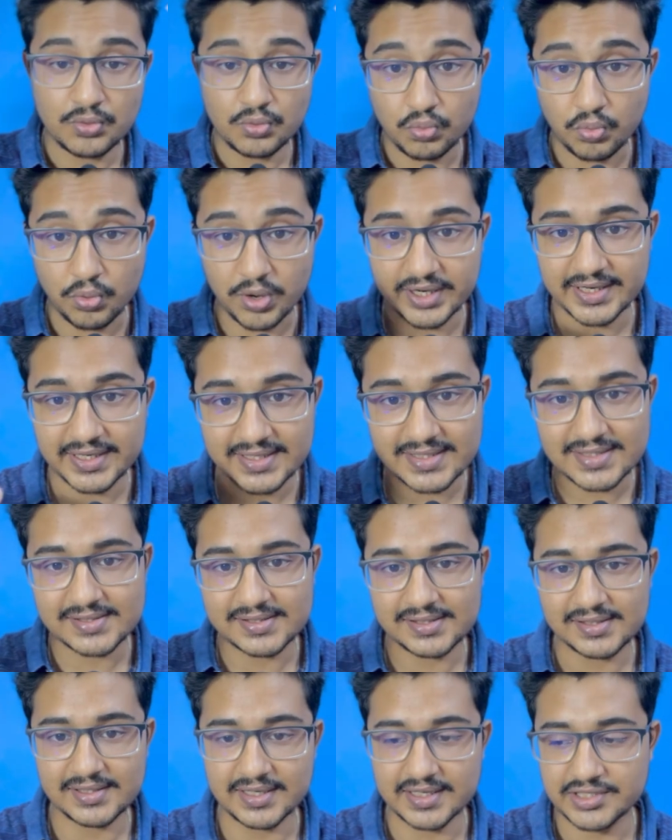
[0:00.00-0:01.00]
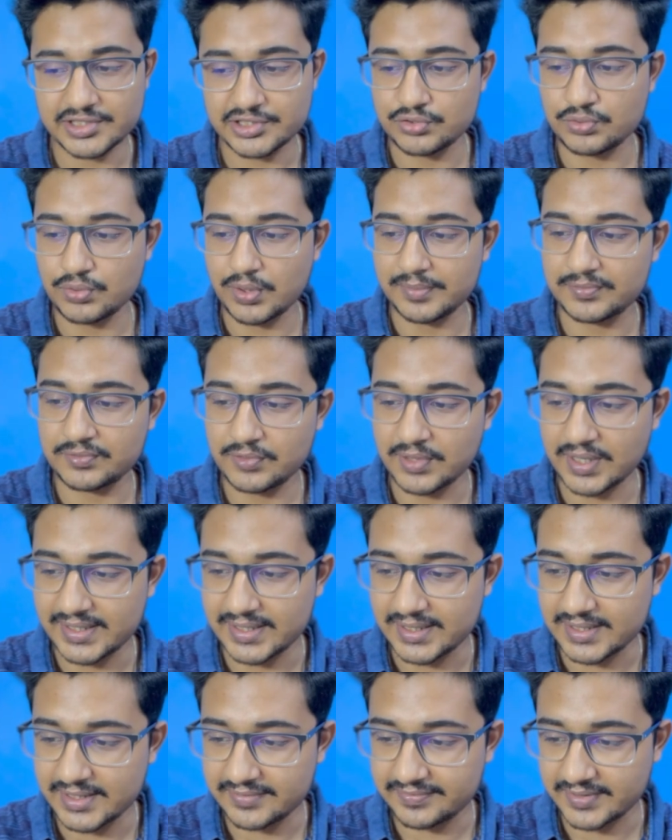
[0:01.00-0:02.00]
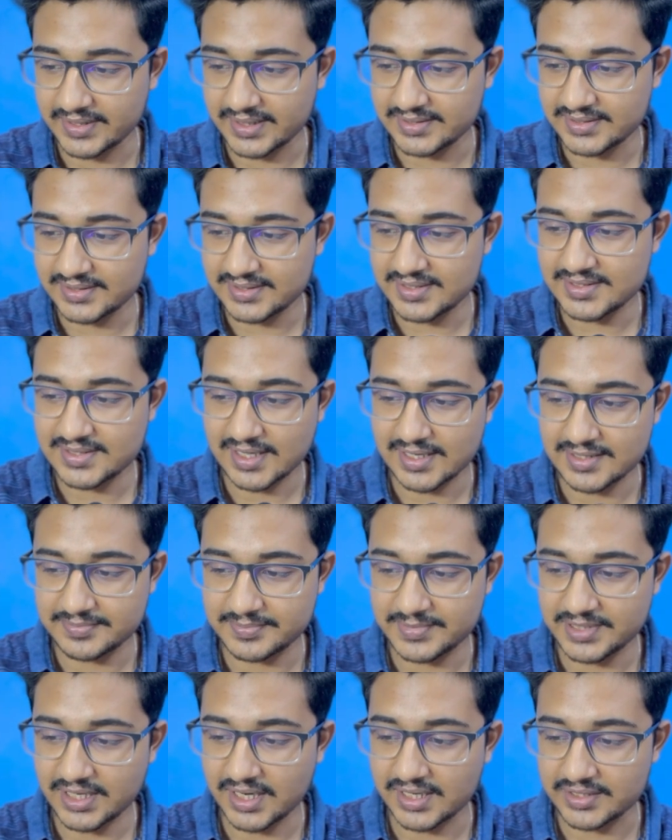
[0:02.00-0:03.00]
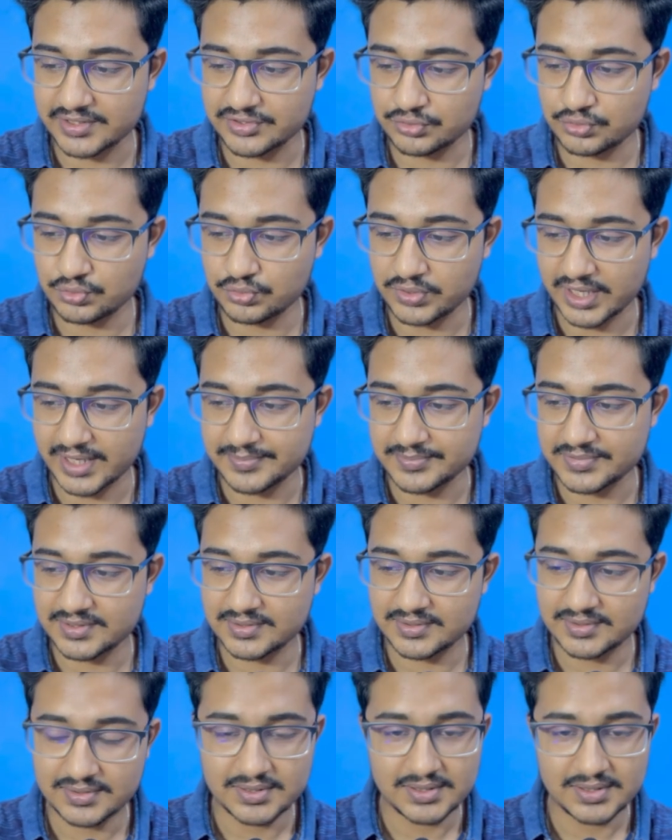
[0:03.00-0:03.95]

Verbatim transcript: what is the range you have to identify this has been asked two times